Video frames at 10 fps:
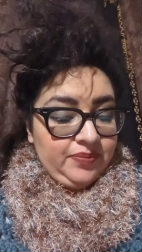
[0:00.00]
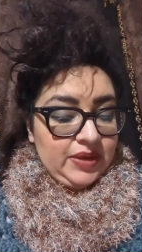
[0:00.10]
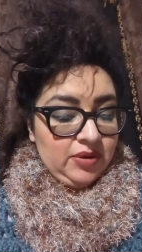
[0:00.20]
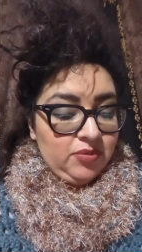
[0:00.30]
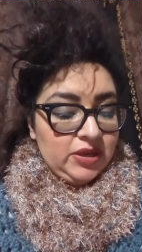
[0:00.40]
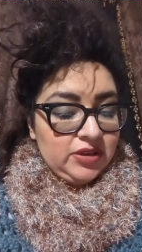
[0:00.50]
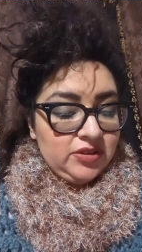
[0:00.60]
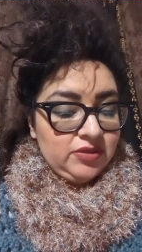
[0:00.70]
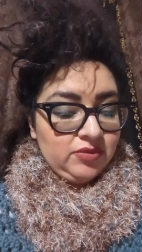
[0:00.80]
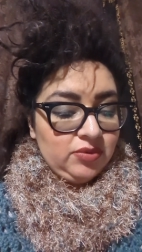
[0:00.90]
Now when it
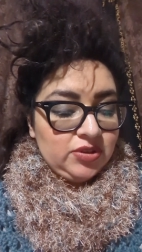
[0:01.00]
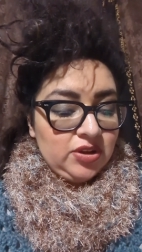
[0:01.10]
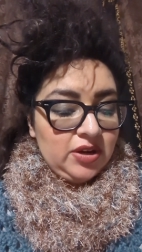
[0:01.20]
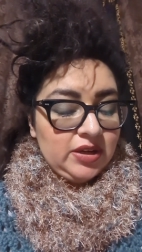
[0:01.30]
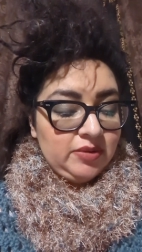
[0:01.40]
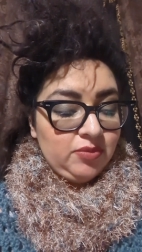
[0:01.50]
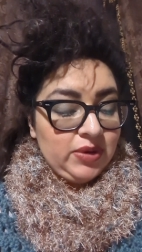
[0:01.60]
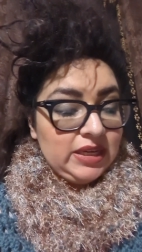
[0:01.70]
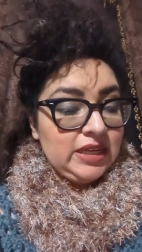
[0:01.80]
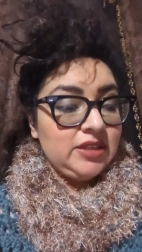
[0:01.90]
was talking,
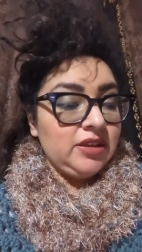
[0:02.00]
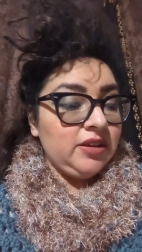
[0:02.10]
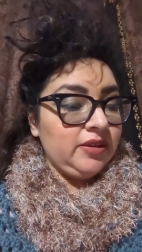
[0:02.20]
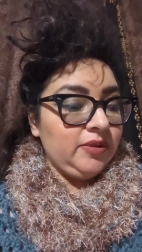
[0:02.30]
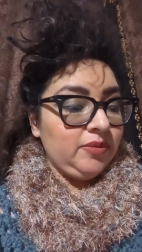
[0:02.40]
we need to